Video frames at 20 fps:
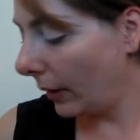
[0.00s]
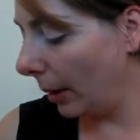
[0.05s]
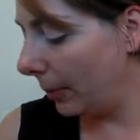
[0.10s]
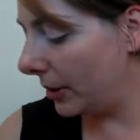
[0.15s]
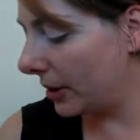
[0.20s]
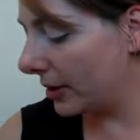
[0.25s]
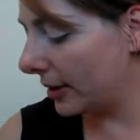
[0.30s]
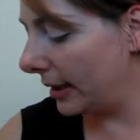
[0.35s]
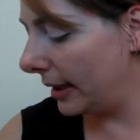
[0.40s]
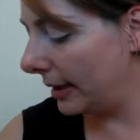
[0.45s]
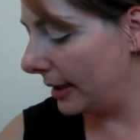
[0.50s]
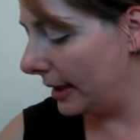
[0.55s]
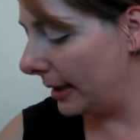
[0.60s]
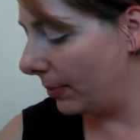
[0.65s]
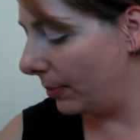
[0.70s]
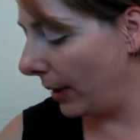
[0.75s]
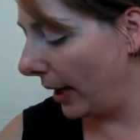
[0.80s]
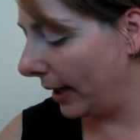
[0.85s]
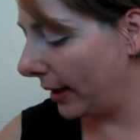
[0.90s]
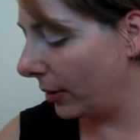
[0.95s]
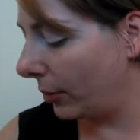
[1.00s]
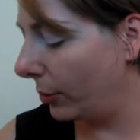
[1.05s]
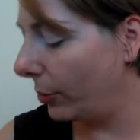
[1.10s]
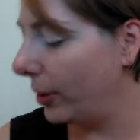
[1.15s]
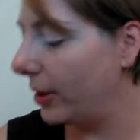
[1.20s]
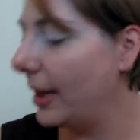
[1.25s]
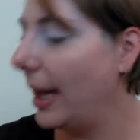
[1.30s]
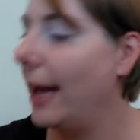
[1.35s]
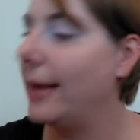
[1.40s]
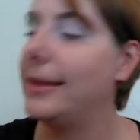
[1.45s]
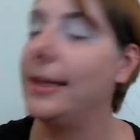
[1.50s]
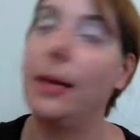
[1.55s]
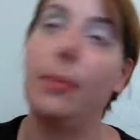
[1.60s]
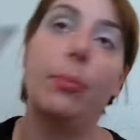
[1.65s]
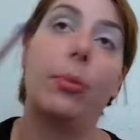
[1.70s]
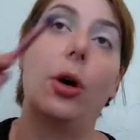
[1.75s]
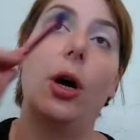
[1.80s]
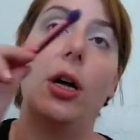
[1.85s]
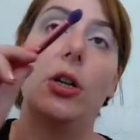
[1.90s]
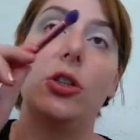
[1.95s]
I'm just gonna dip back with that same
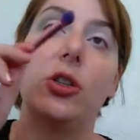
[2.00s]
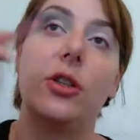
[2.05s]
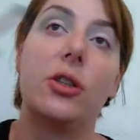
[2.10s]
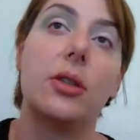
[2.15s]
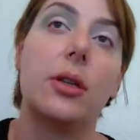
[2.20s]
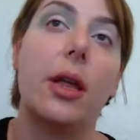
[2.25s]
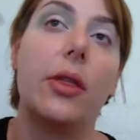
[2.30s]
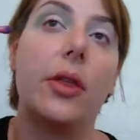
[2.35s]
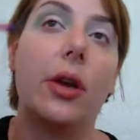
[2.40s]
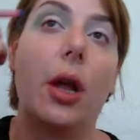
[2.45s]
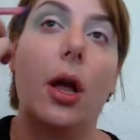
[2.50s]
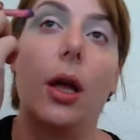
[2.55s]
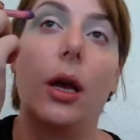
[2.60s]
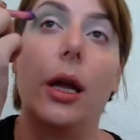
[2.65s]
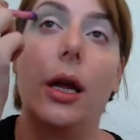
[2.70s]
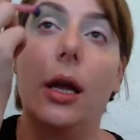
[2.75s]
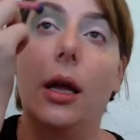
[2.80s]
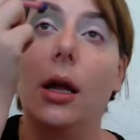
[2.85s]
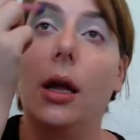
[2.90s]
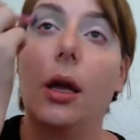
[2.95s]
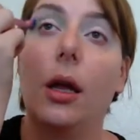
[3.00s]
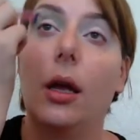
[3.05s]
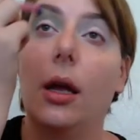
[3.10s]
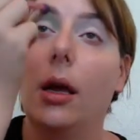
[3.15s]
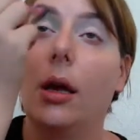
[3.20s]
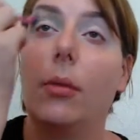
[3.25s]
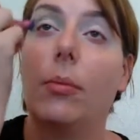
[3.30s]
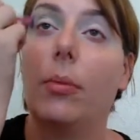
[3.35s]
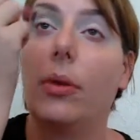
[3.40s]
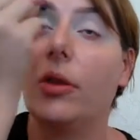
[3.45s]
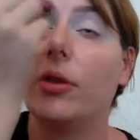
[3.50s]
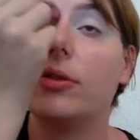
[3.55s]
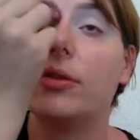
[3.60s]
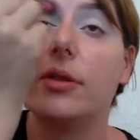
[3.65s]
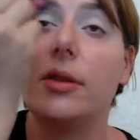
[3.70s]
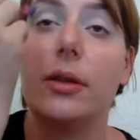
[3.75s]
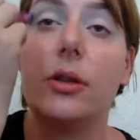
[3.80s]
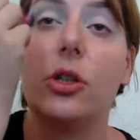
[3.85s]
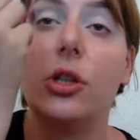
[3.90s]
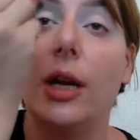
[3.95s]
brush. There's nothing on it. That's
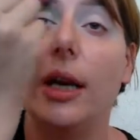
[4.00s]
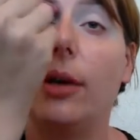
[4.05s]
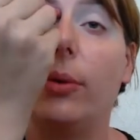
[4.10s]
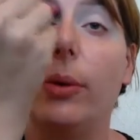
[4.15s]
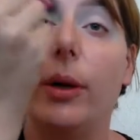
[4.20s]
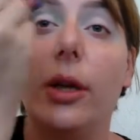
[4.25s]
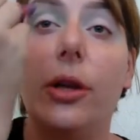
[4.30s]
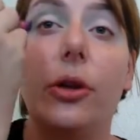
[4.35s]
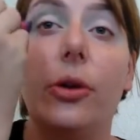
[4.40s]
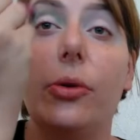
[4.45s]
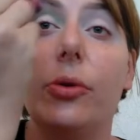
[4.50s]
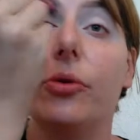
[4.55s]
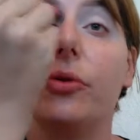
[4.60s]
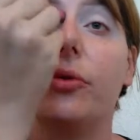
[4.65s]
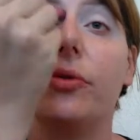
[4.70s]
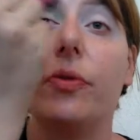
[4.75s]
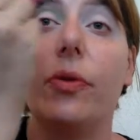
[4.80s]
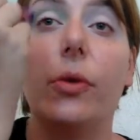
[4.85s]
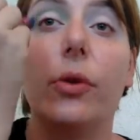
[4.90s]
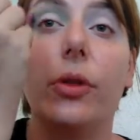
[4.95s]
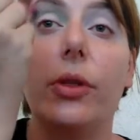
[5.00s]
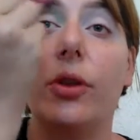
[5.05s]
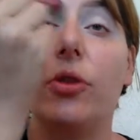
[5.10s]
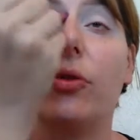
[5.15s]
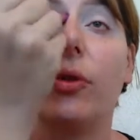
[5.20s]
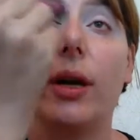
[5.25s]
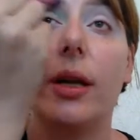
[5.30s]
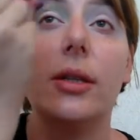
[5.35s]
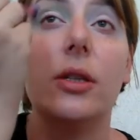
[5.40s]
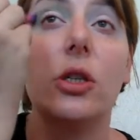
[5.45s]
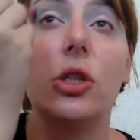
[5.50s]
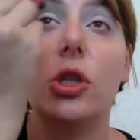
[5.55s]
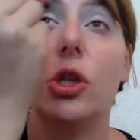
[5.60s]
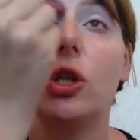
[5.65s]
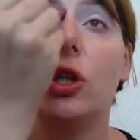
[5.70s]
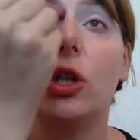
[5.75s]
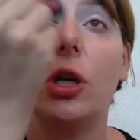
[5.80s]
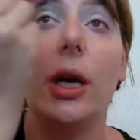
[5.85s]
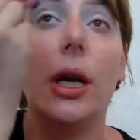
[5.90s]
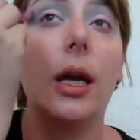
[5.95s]
the shade we used for the
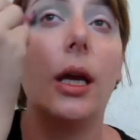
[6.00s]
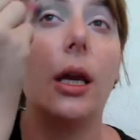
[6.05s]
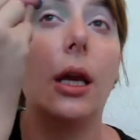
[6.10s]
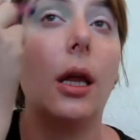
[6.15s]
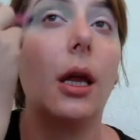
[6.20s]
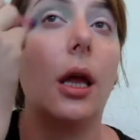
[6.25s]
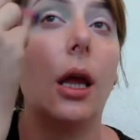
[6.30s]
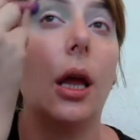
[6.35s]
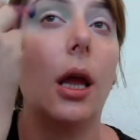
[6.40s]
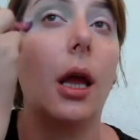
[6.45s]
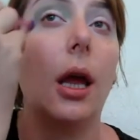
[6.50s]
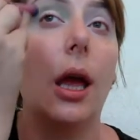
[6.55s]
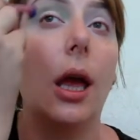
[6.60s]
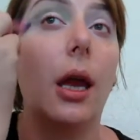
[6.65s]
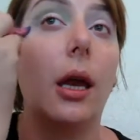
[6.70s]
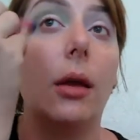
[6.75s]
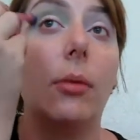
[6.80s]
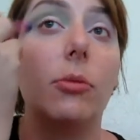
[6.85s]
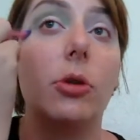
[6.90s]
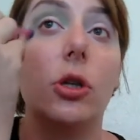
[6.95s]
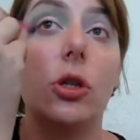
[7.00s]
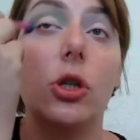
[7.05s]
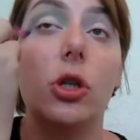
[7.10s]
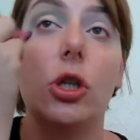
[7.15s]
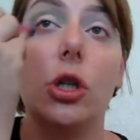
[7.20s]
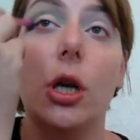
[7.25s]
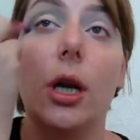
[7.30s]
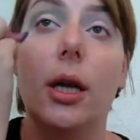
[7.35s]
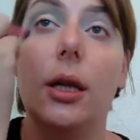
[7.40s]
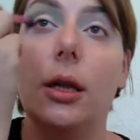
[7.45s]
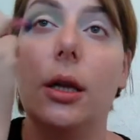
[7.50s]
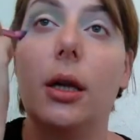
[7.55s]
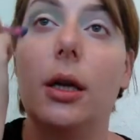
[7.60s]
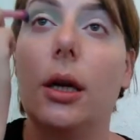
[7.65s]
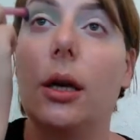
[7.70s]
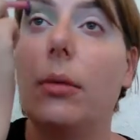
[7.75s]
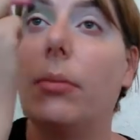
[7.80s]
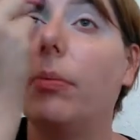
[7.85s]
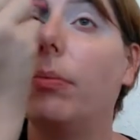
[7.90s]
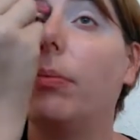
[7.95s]
transition shade. And I'm just gently
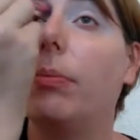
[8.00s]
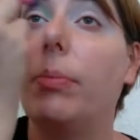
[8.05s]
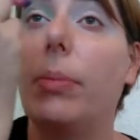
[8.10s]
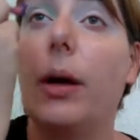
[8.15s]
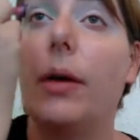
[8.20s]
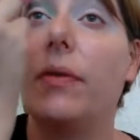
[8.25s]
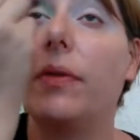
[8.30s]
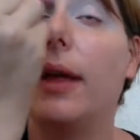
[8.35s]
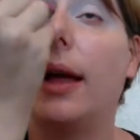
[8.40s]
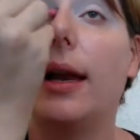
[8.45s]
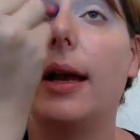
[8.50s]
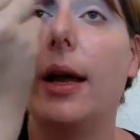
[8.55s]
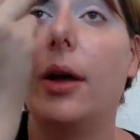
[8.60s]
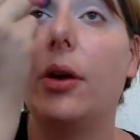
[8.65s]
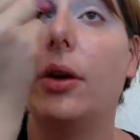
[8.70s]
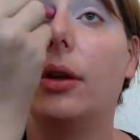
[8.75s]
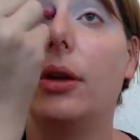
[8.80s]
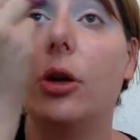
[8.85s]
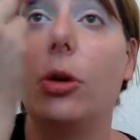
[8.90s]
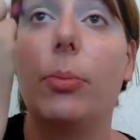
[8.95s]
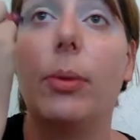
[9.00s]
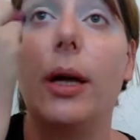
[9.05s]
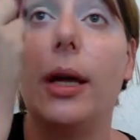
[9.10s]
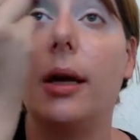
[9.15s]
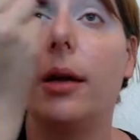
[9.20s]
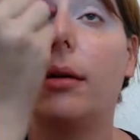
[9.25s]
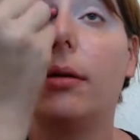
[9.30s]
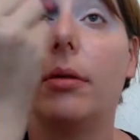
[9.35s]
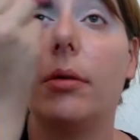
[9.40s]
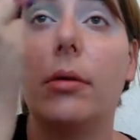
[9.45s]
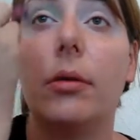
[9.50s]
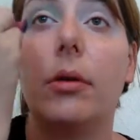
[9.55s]
gonna buff that out a little bit.